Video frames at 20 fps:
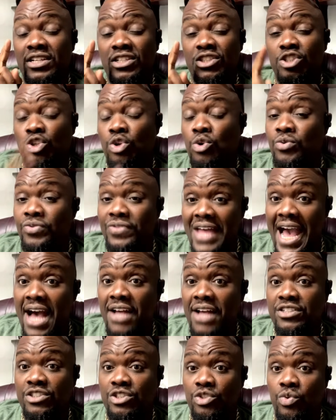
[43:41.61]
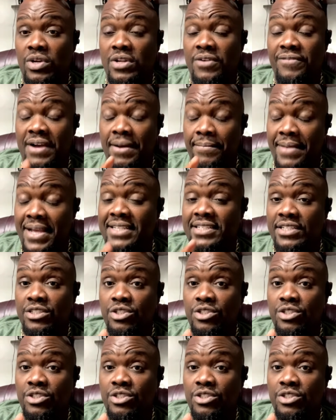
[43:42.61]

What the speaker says: 2,025, basically